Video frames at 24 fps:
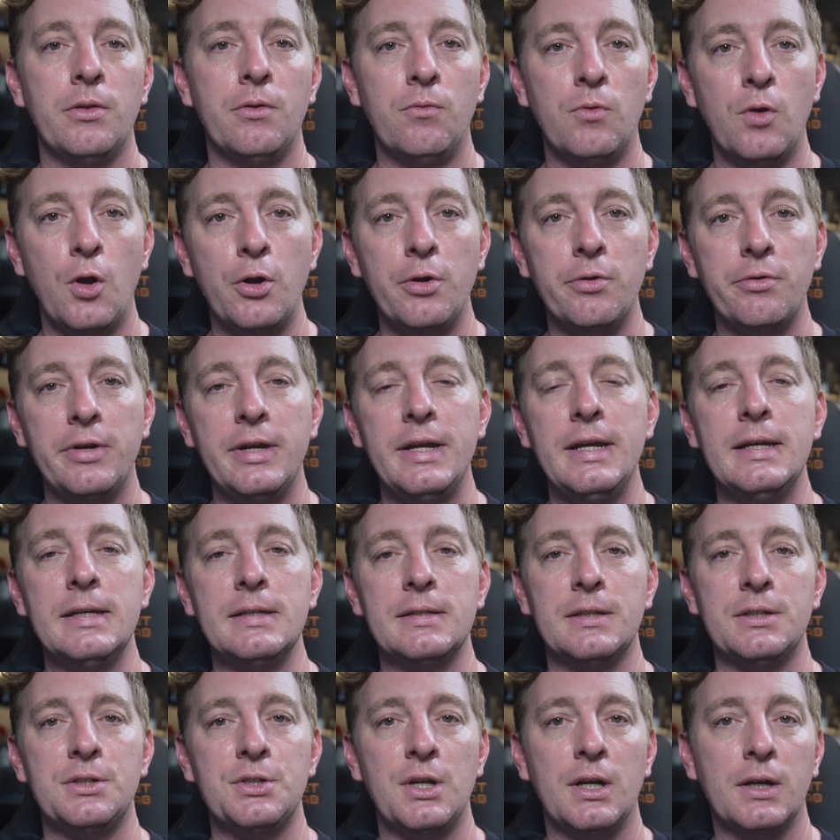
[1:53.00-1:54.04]
The rotary
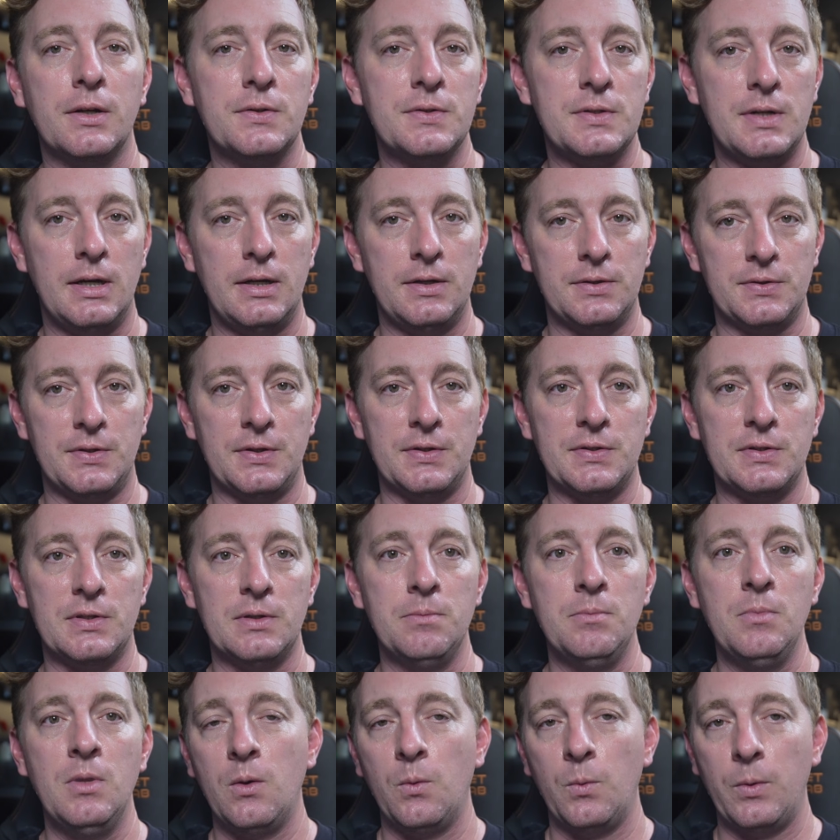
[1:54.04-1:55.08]
is a chuck style
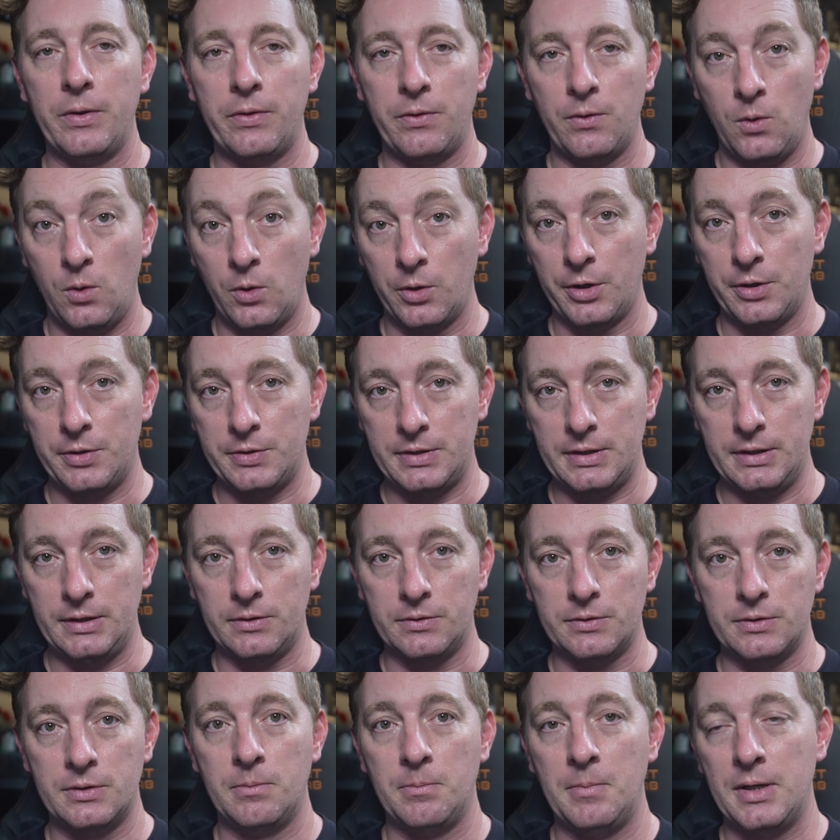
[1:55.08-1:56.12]
system with auto
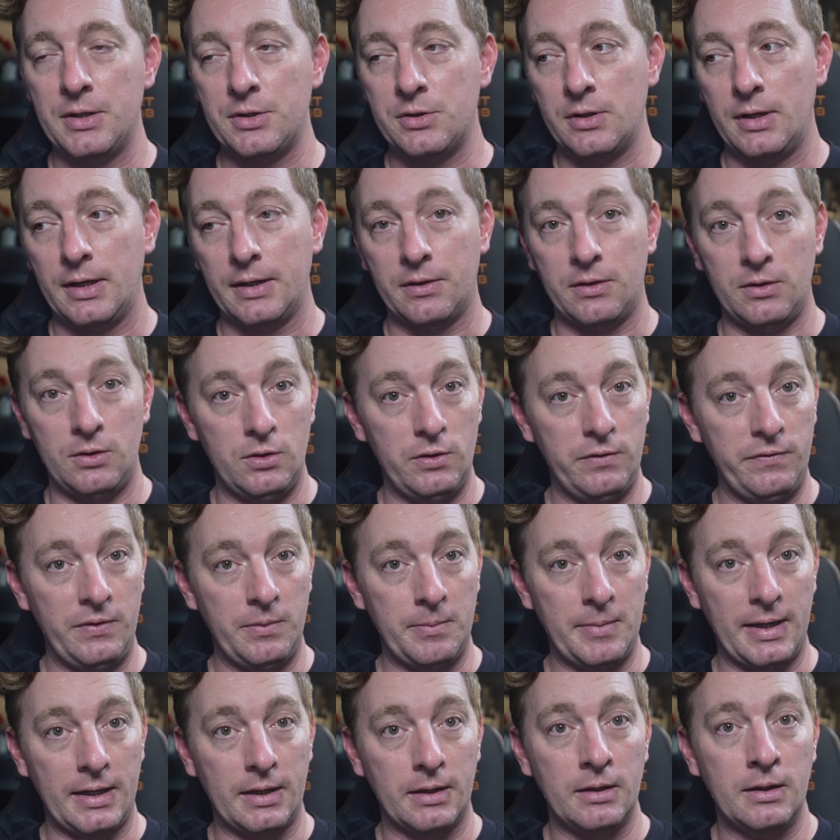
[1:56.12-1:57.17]
tilt, much like the
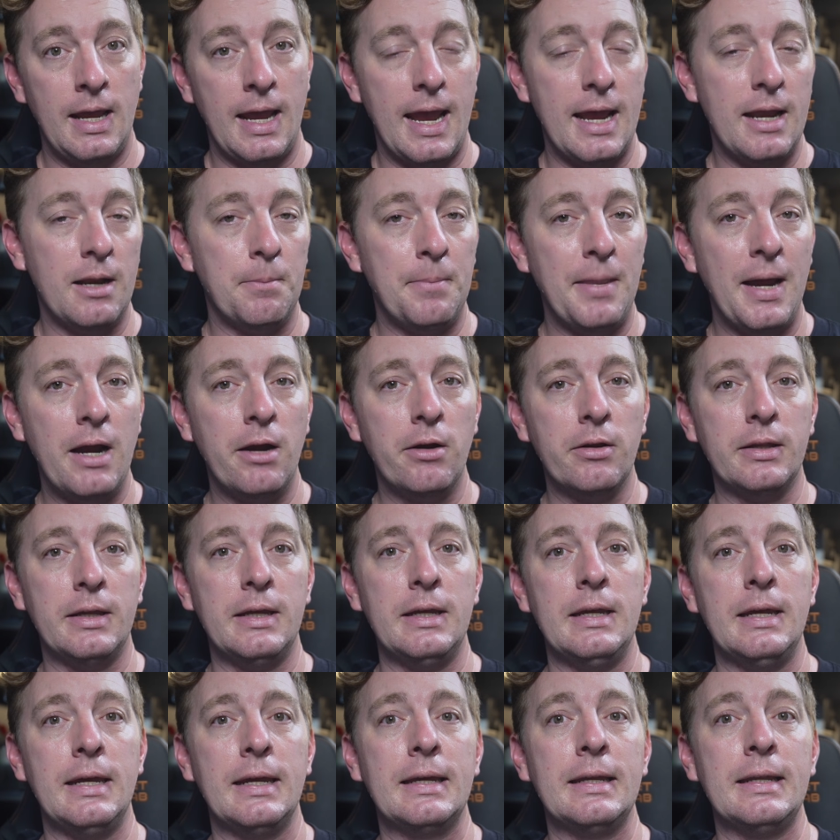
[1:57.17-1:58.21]
EufyMake, and apparently
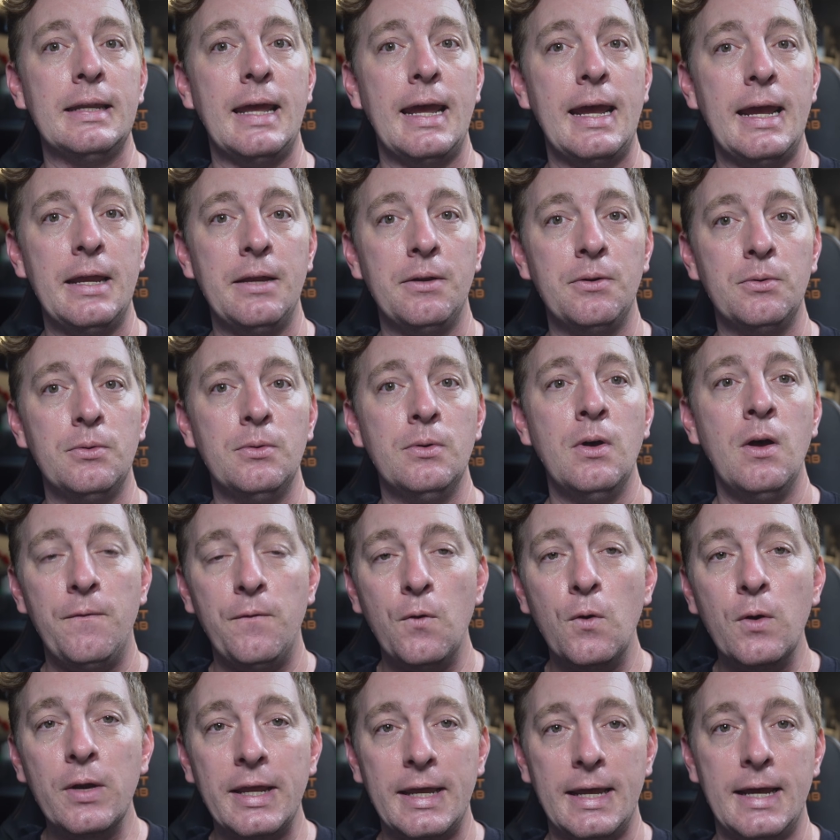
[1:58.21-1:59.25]
it can handle
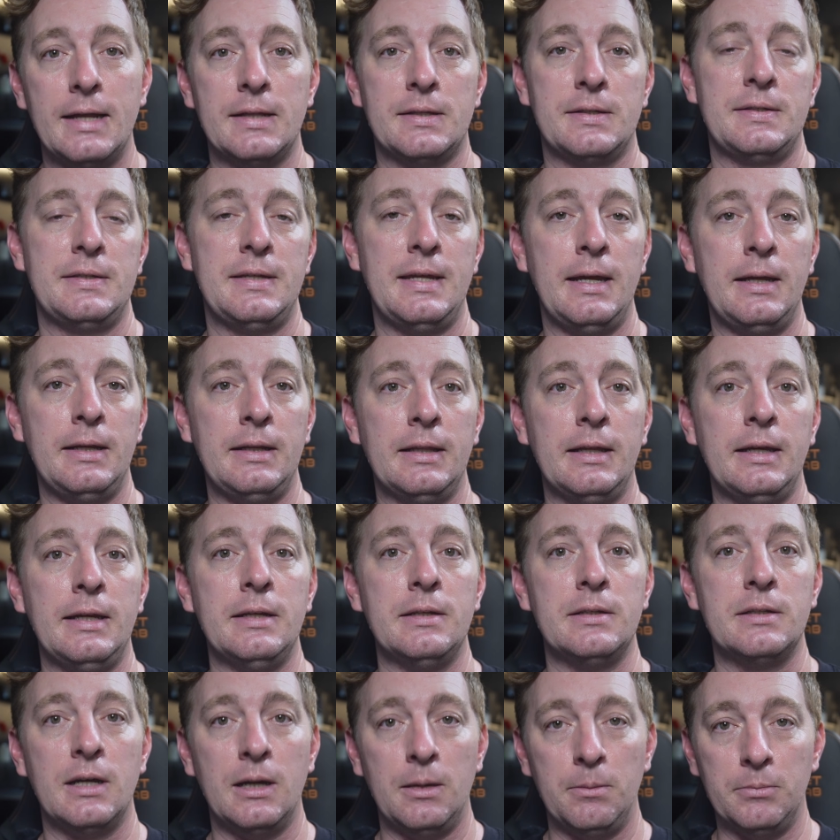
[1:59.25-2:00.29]
40 ounce Stanley
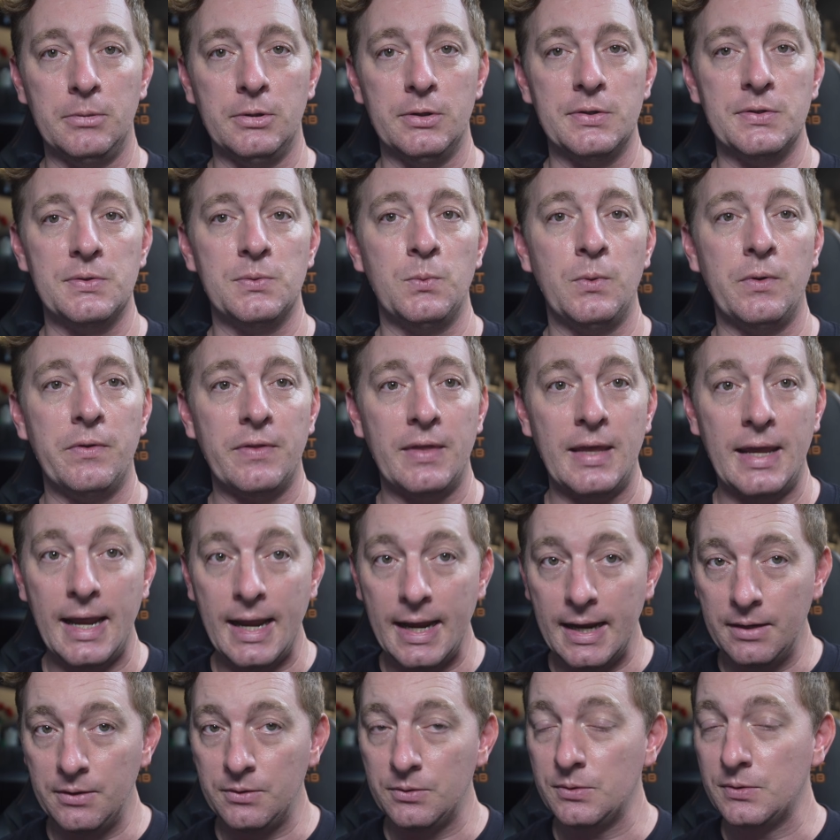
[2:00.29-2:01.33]
tumblers with the
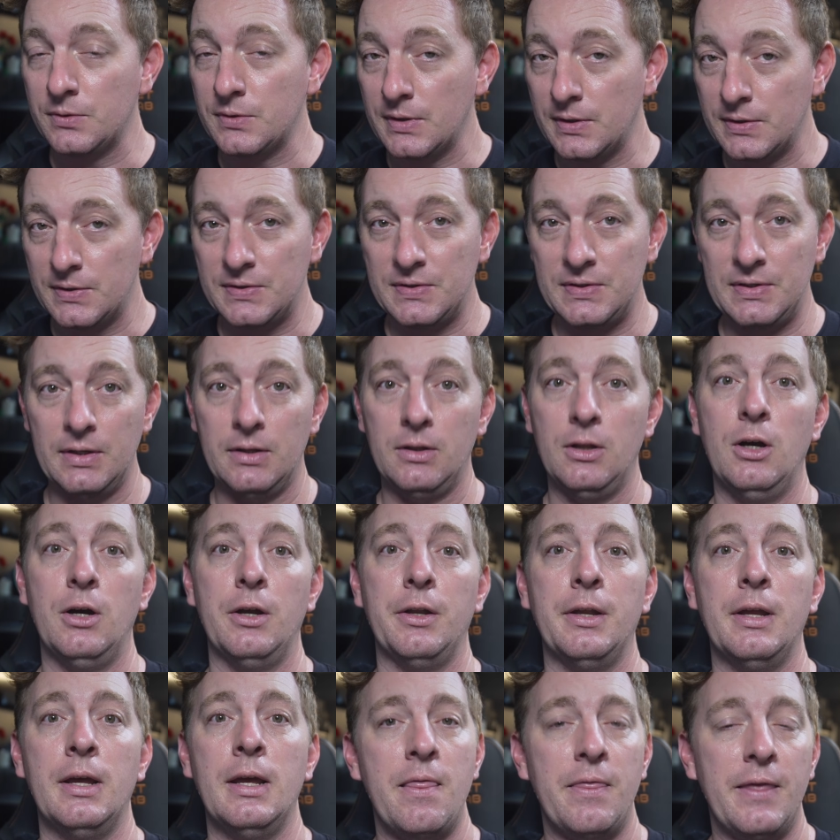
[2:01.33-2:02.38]
handles still
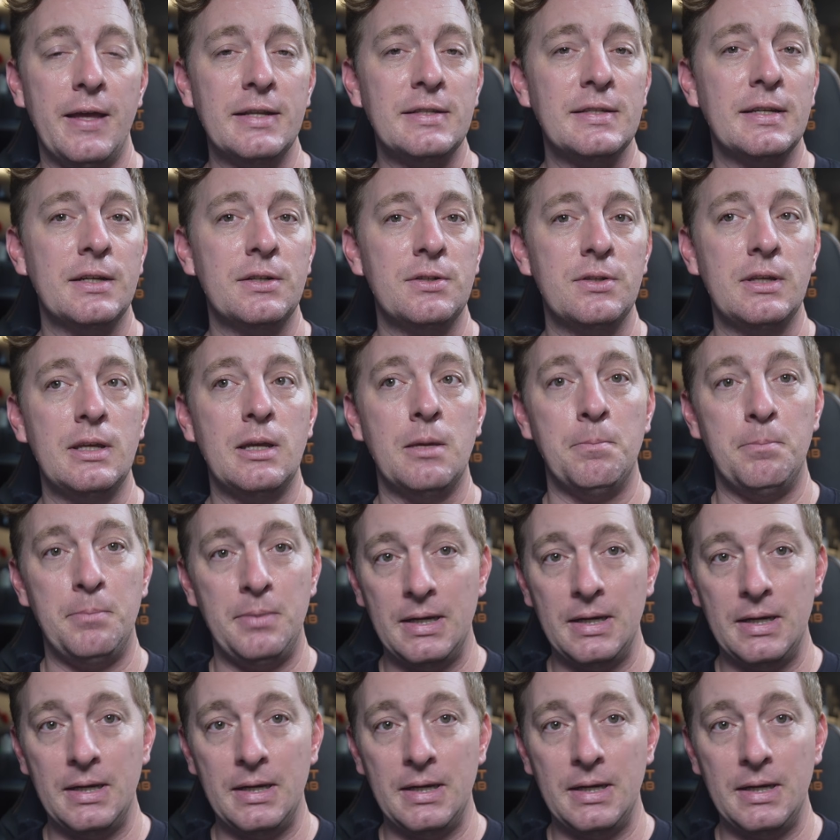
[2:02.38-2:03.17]
on. That's actually a